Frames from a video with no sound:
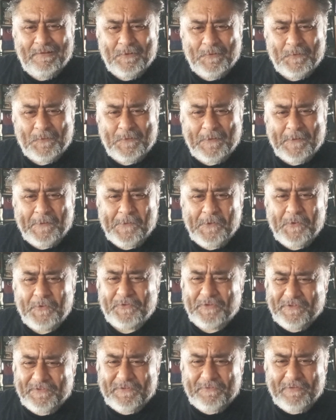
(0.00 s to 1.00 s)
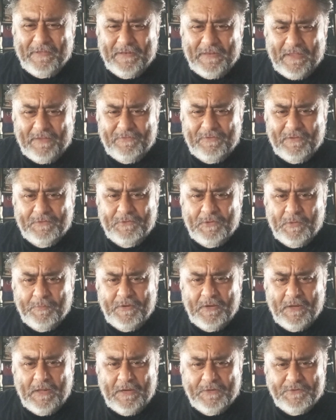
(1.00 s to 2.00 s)
Okay, USA Savat has that
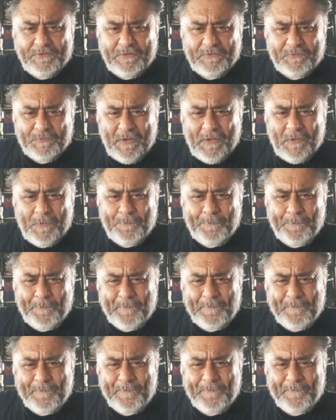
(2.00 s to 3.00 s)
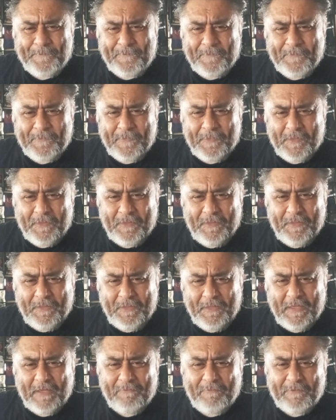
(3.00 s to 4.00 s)
terminology as well.
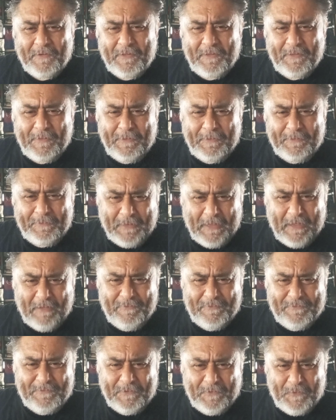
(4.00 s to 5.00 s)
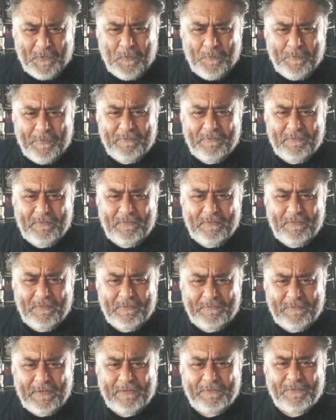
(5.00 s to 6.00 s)
You have a novice and an open
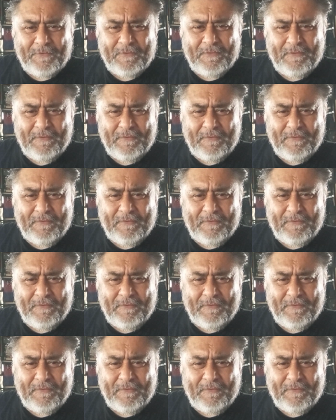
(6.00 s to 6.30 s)
contender.